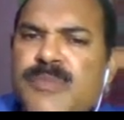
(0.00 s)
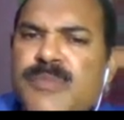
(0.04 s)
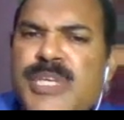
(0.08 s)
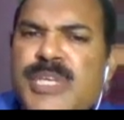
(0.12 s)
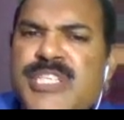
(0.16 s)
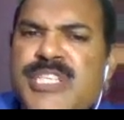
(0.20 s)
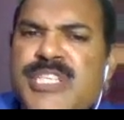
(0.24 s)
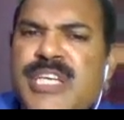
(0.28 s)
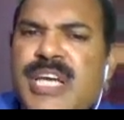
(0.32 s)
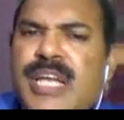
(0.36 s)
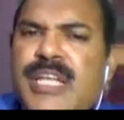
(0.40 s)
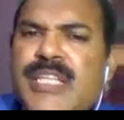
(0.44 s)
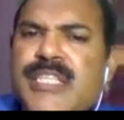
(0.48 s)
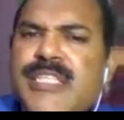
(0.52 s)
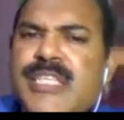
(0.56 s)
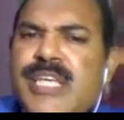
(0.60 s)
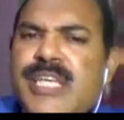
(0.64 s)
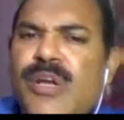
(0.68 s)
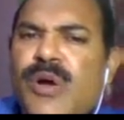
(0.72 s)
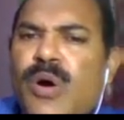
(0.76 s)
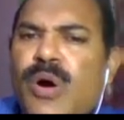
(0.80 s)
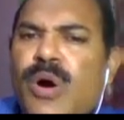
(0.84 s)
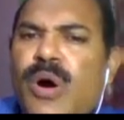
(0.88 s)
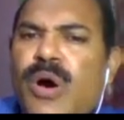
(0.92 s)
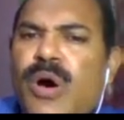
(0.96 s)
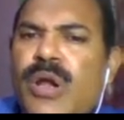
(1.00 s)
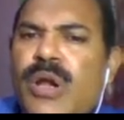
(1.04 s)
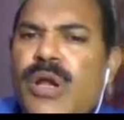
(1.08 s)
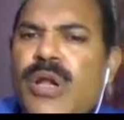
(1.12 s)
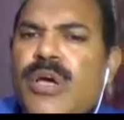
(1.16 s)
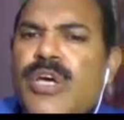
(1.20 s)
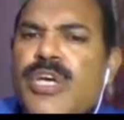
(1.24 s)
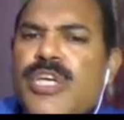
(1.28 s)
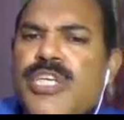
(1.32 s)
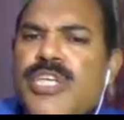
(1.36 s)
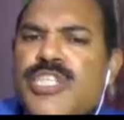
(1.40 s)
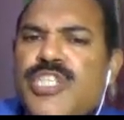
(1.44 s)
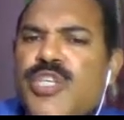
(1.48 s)
Basically, these are
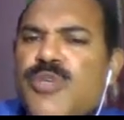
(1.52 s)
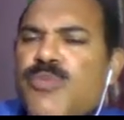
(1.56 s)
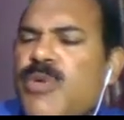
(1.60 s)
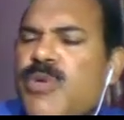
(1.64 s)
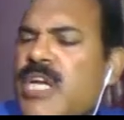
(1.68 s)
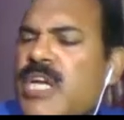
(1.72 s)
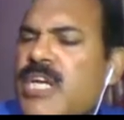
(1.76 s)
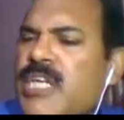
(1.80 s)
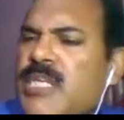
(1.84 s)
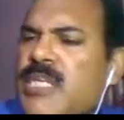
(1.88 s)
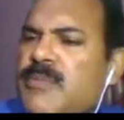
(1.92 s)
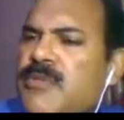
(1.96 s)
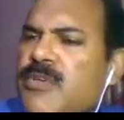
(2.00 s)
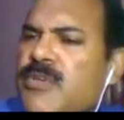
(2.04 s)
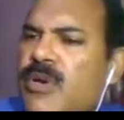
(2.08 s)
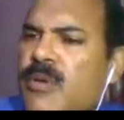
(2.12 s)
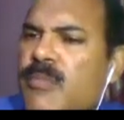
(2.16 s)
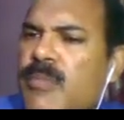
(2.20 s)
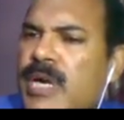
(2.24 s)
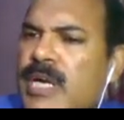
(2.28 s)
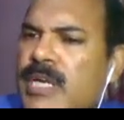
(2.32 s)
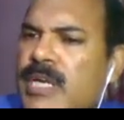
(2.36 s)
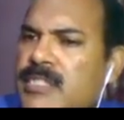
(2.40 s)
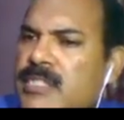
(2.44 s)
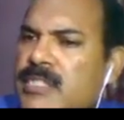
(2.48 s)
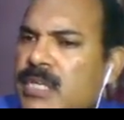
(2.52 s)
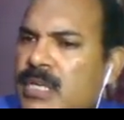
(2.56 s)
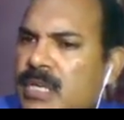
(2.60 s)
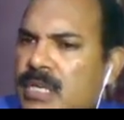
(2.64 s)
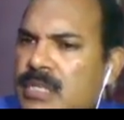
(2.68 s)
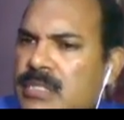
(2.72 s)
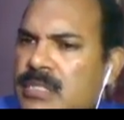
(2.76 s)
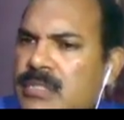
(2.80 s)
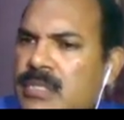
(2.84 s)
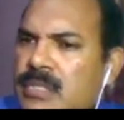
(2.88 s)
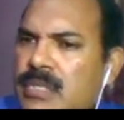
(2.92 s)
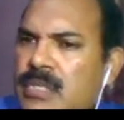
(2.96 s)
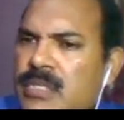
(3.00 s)
all cumulative trauma
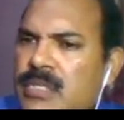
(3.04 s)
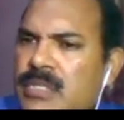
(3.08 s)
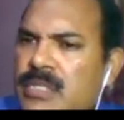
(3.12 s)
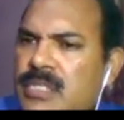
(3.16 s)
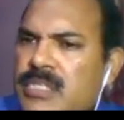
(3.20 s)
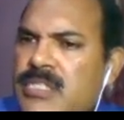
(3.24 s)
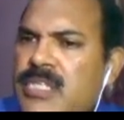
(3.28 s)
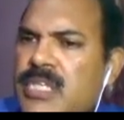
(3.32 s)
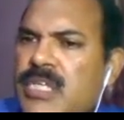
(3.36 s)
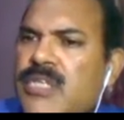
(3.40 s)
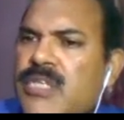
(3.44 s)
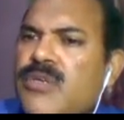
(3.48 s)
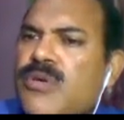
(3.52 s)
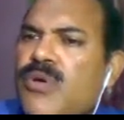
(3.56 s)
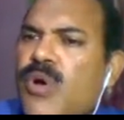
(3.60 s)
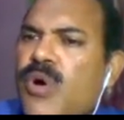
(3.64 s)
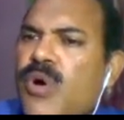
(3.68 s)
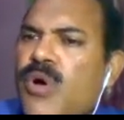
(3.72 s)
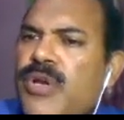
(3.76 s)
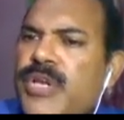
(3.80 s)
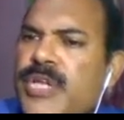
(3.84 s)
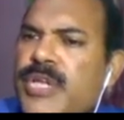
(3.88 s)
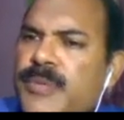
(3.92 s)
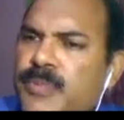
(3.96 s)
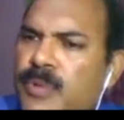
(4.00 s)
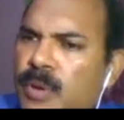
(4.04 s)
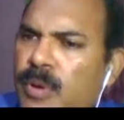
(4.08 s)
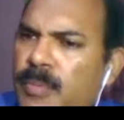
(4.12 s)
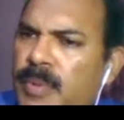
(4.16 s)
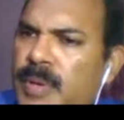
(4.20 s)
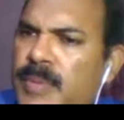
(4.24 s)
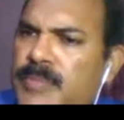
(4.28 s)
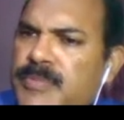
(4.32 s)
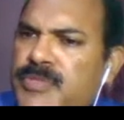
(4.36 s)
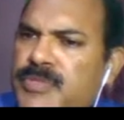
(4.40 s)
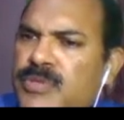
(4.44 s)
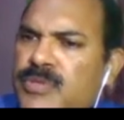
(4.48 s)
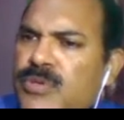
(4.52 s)
disorders. These are chronic
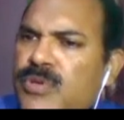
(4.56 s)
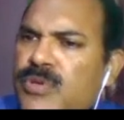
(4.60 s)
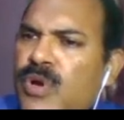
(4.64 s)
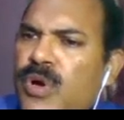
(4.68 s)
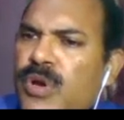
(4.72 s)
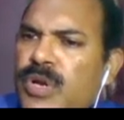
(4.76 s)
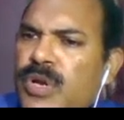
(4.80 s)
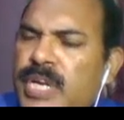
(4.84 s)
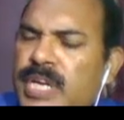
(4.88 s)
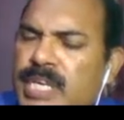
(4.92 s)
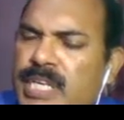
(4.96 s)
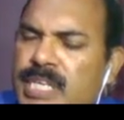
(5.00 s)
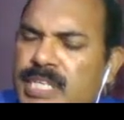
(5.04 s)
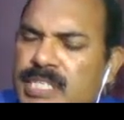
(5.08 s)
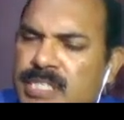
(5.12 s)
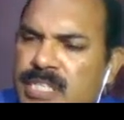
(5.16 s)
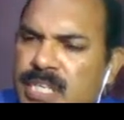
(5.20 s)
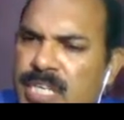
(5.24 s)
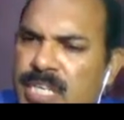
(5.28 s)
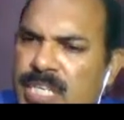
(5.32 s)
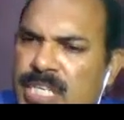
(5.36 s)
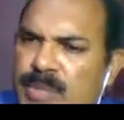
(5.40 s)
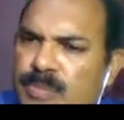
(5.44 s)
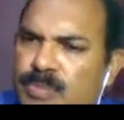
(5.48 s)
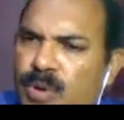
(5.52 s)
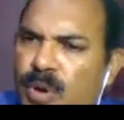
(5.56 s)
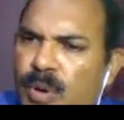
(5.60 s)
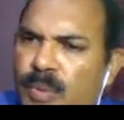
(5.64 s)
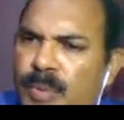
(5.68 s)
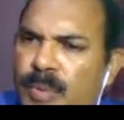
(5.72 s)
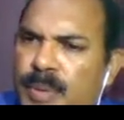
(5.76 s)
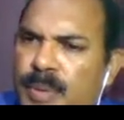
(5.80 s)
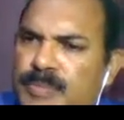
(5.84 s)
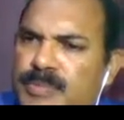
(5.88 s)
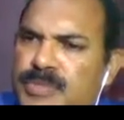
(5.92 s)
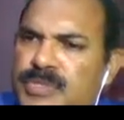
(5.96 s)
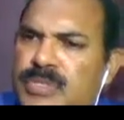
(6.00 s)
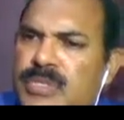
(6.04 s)
problems, chronic degenerative
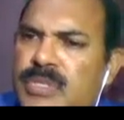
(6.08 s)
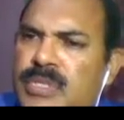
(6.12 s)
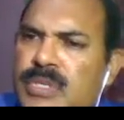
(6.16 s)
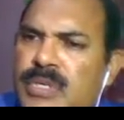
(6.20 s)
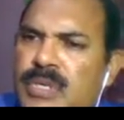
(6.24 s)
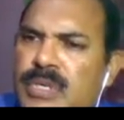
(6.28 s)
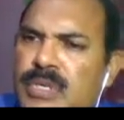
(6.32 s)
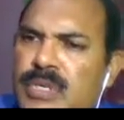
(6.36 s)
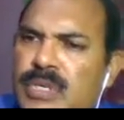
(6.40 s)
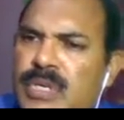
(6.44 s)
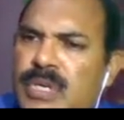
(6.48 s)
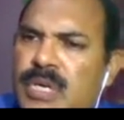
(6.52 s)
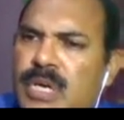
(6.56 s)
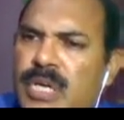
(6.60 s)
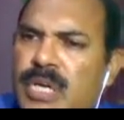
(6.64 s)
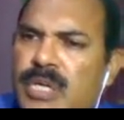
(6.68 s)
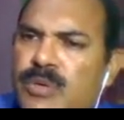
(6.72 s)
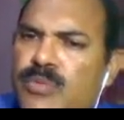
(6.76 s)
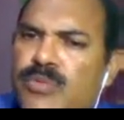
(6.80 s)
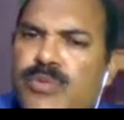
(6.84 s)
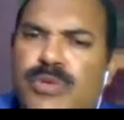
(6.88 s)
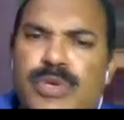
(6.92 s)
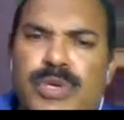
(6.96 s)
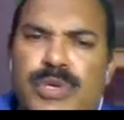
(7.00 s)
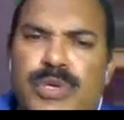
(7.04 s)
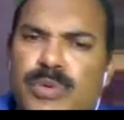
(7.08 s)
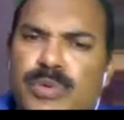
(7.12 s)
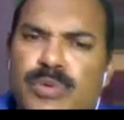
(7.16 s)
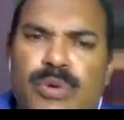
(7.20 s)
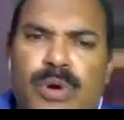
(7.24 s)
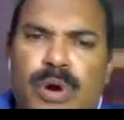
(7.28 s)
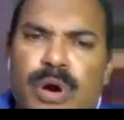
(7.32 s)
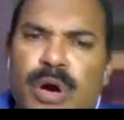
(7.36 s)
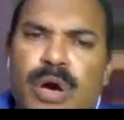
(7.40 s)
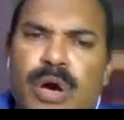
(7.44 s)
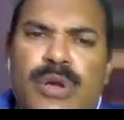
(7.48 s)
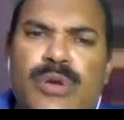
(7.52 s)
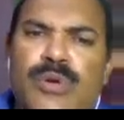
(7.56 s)
problems. Uh, we,
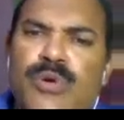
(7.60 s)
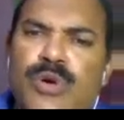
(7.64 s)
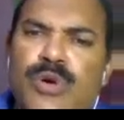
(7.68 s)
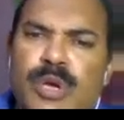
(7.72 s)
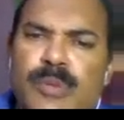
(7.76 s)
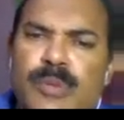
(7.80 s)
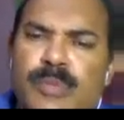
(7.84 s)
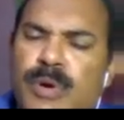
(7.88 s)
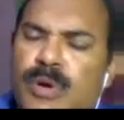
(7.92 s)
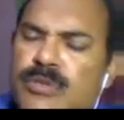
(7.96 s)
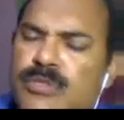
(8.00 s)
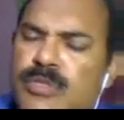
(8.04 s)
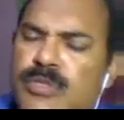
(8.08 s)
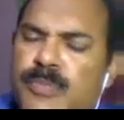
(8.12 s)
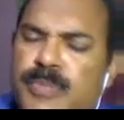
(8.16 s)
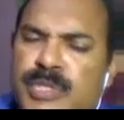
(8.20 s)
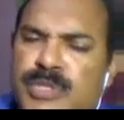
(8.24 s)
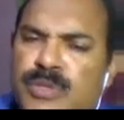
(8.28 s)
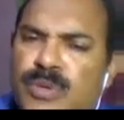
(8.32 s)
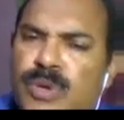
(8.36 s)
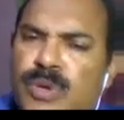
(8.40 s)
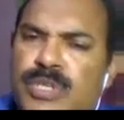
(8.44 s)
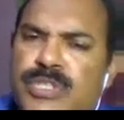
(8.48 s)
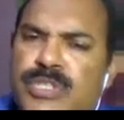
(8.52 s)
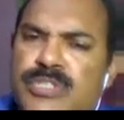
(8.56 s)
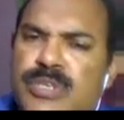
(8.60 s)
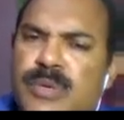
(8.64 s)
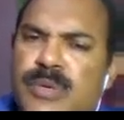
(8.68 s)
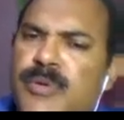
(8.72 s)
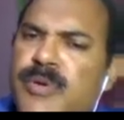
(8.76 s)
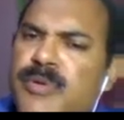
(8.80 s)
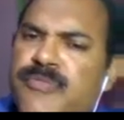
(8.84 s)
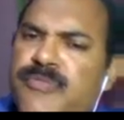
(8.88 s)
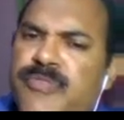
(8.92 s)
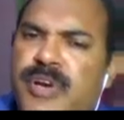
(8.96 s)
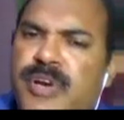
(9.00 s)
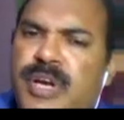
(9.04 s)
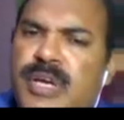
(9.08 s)
you all know about the pathology
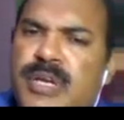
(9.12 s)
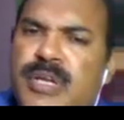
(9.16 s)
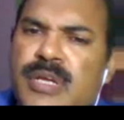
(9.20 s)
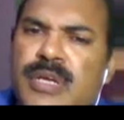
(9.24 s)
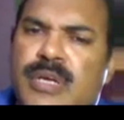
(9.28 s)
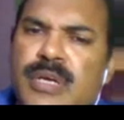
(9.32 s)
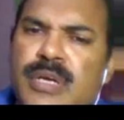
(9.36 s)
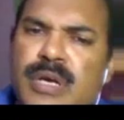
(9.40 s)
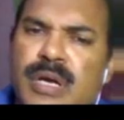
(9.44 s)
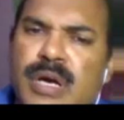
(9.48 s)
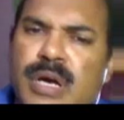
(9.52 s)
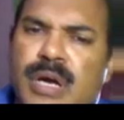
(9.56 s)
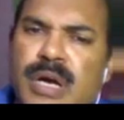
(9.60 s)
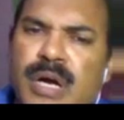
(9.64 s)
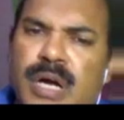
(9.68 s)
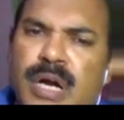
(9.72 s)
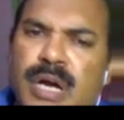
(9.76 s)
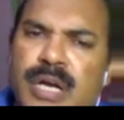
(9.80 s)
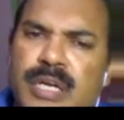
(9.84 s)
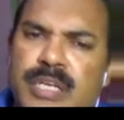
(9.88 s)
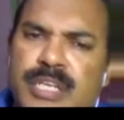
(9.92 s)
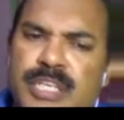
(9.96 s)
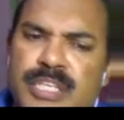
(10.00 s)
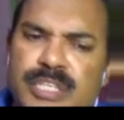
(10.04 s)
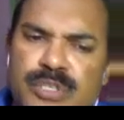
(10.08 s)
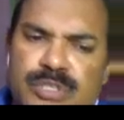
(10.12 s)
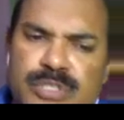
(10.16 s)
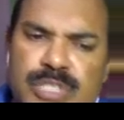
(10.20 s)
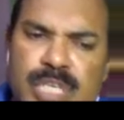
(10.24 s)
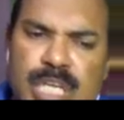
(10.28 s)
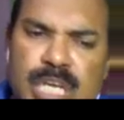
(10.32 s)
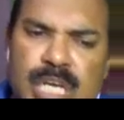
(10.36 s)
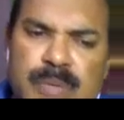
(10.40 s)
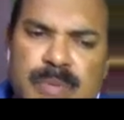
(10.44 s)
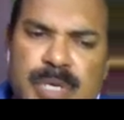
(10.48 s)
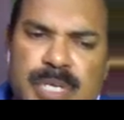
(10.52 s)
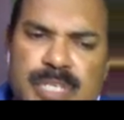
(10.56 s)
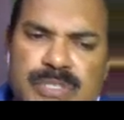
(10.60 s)
of different uh,
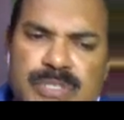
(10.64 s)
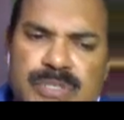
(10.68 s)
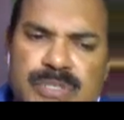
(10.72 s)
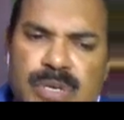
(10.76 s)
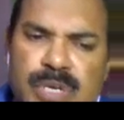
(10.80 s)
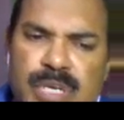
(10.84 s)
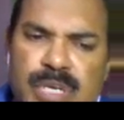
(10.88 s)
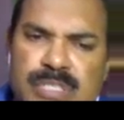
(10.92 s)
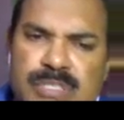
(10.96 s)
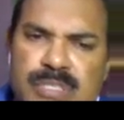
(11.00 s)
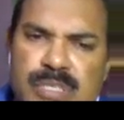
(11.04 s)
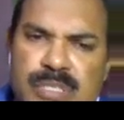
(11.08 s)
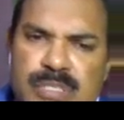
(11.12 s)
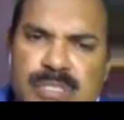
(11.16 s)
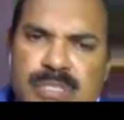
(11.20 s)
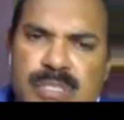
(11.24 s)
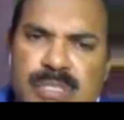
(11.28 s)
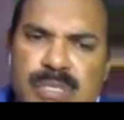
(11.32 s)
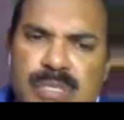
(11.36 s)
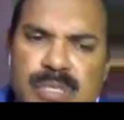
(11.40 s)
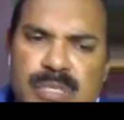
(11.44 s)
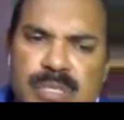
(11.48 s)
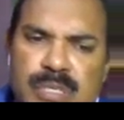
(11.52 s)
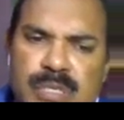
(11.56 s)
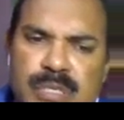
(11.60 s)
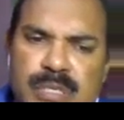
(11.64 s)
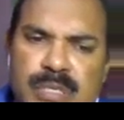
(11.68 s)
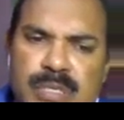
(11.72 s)
tenosynovitis conditions.